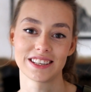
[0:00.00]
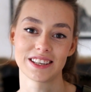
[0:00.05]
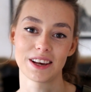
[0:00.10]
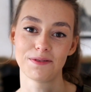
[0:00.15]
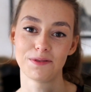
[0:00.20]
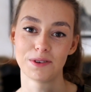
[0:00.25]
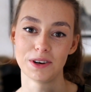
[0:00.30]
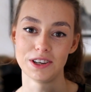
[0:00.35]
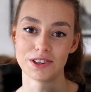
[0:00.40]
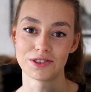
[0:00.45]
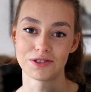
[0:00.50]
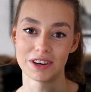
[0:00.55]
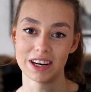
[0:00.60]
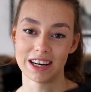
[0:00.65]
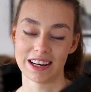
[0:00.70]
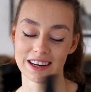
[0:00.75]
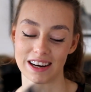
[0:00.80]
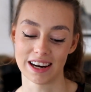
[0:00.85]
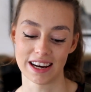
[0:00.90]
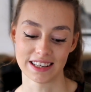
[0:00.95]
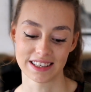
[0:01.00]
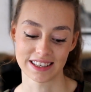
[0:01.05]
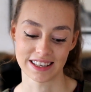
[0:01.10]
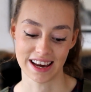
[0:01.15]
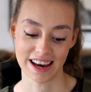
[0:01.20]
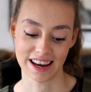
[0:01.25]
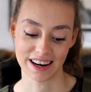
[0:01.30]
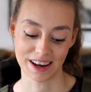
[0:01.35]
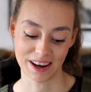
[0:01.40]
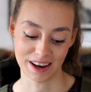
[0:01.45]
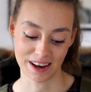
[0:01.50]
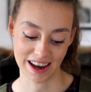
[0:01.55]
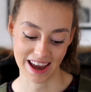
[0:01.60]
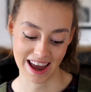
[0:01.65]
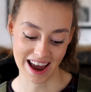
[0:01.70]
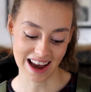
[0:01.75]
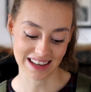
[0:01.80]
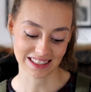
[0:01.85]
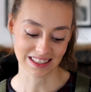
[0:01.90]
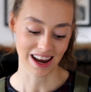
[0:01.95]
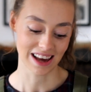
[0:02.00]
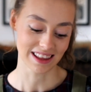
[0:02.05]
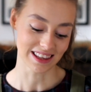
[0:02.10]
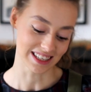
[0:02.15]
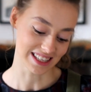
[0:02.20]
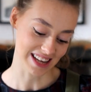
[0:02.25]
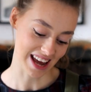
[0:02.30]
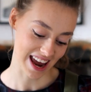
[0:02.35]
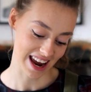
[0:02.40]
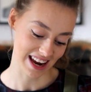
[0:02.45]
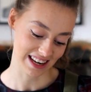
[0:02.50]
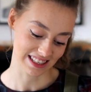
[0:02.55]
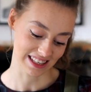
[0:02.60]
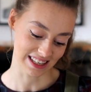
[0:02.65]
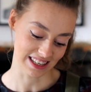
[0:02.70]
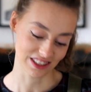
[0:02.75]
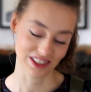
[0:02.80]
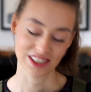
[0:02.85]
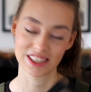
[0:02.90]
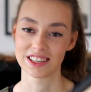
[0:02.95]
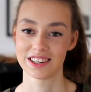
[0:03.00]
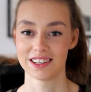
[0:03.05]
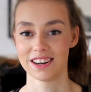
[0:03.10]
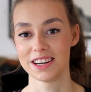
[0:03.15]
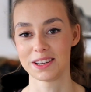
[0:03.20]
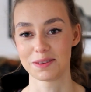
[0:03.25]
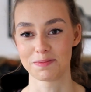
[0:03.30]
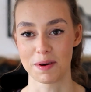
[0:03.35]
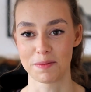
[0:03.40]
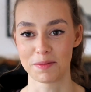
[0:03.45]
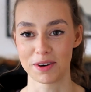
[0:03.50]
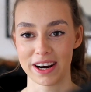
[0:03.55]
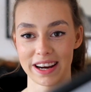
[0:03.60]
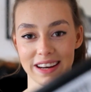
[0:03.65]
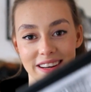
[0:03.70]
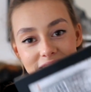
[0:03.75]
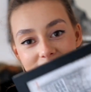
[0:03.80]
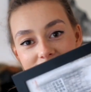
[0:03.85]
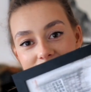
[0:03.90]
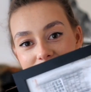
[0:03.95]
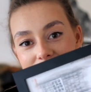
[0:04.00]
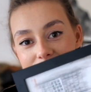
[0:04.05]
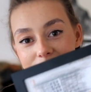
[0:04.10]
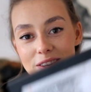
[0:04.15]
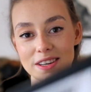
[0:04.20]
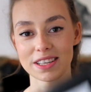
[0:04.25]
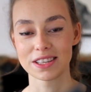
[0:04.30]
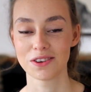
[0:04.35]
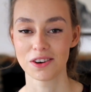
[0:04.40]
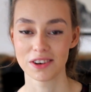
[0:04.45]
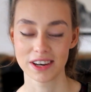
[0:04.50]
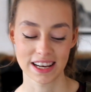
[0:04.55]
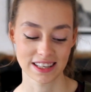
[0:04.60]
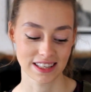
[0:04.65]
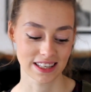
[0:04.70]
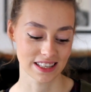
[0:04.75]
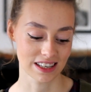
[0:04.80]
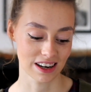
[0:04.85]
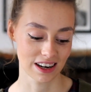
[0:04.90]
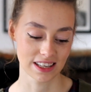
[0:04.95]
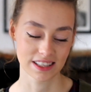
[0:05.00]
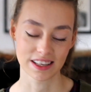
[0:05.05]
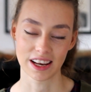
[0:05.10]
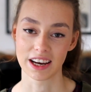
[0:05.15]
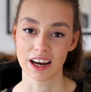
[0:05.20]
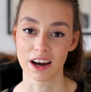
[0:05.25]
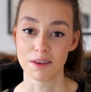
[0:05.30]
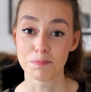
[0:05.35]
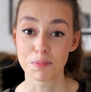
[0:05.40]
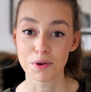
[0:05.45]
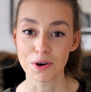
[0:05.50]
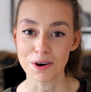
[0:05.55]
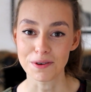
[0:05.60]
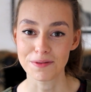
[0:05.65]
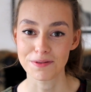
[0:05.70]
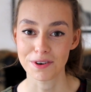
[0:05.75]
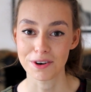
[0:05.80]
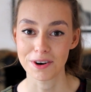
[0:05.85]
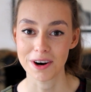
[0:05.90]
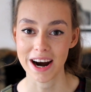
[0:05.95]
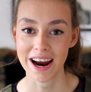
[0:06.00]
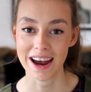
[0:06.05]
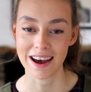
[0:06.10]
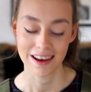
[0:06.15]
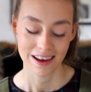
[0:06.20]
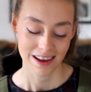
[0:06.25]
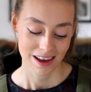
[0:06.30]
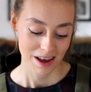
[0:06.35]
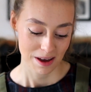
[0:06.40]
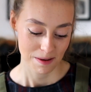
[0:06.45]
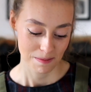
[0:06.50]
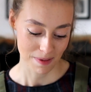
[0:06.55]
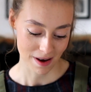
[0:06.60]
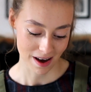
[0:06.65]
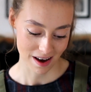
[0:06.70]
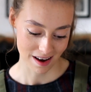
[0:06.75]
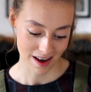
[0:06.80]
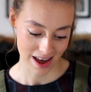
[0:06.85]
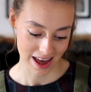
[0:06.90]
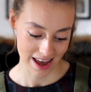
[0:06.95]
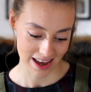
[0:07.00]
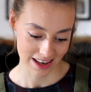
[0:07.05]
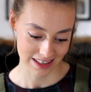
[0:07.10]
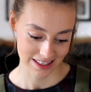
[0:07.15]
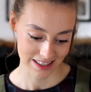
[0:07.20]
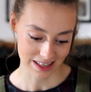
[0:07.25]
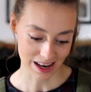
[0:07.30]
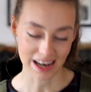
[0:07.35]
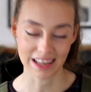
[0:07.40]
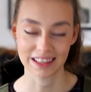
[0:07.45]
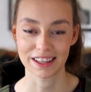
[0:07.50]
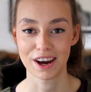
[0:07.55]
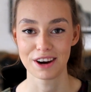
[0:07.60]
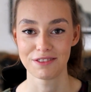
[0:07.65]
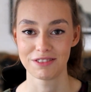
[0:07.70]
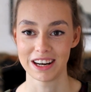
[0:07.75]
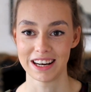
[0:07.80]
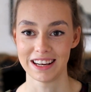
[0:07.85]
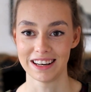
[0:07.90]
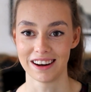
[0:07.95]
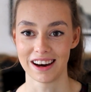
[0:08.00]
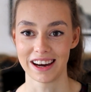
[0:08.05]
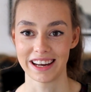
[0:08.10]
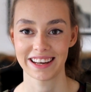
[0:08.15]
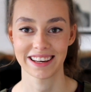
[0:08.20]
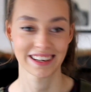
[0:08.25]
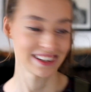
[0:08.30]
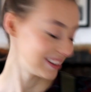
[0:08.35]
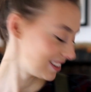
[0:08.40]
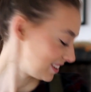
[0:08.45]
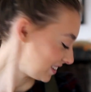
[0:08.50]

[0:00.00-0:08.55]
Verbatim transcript: because I thought it was really nice and uh, it has like the date and it's just a nice memory. So it's not necessarily something I bought for it, but it's something that I really like.